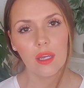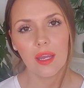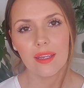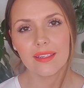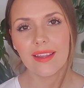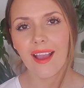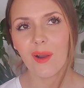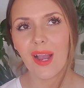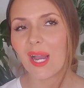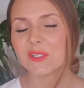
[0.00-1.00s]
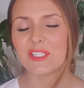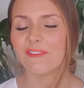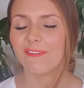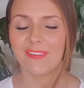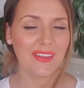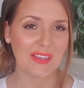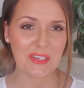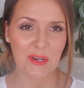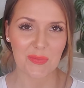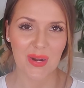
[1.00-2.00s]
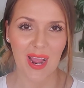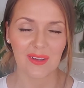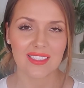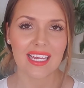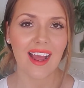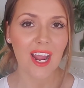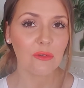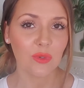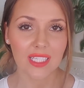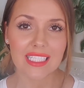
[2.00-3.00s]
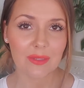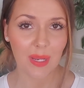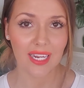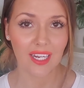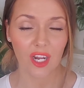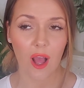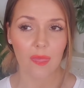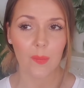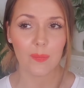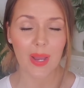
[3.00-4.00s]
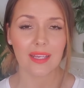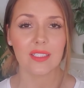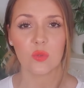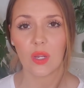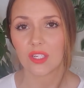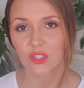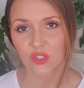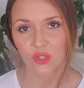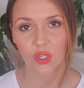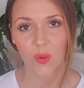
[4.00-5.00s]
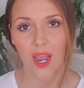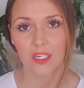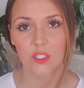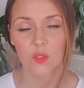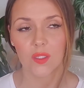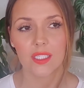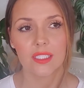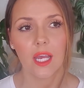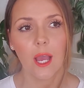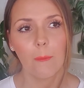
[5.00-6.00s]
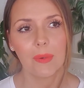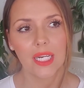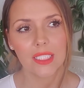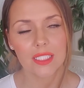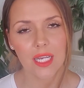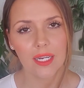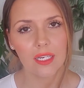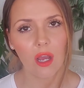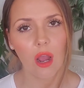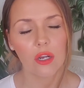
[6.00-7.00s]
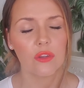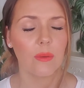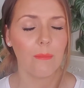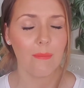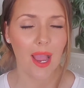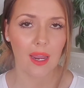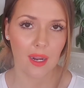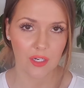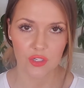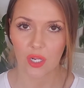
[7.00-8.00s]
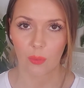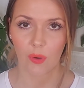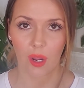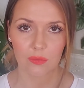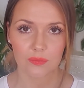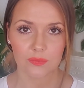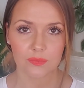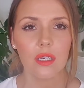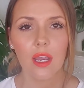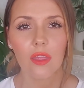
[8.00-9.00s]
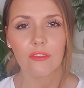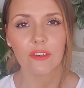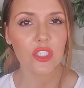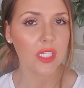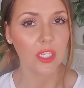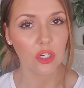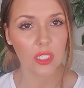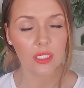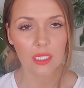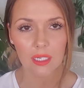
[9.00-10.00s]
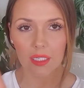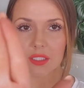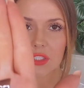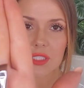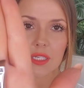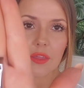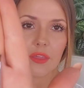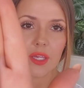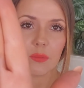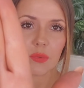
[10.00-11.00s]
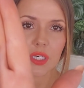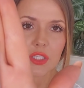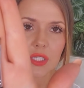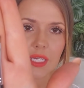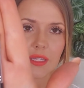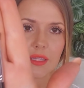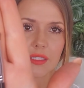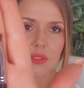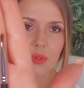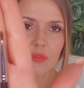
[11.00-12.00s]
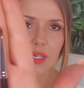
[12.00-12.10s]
Now, how to fill in your brows. And I really debated on the best way to show you how to do this, but I decided on the matte eyeshadow brow. The first thing you're gonna need is just a thin brush like this one right